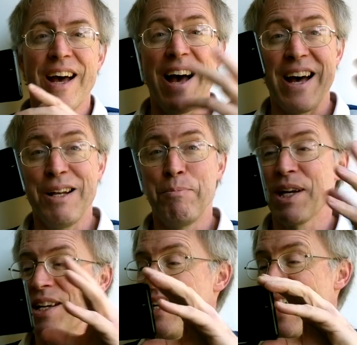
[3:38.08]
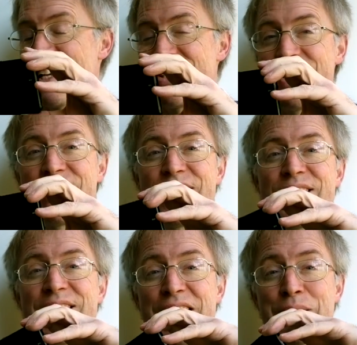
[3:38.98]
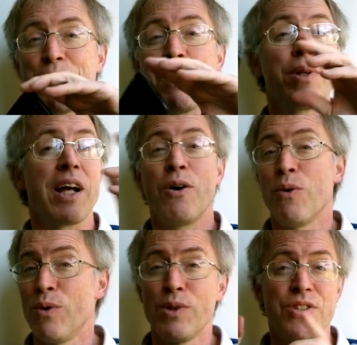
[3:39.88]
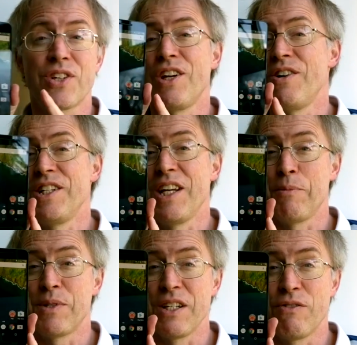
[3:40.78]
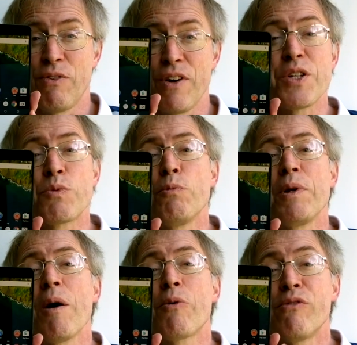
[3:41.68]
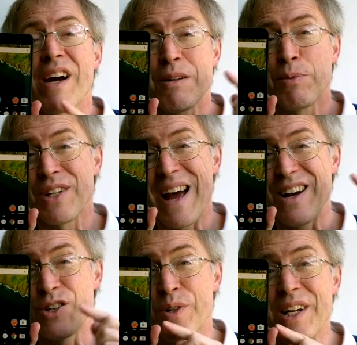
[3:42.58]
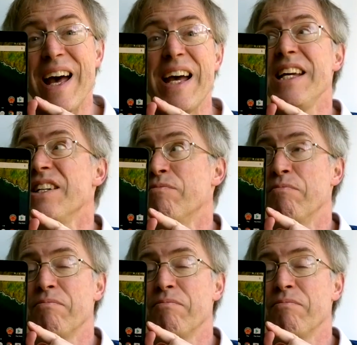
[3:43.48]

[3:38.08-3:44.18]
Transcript: and being a Nexus, the 6P will get all the security updates first, will be upgradable to Android 8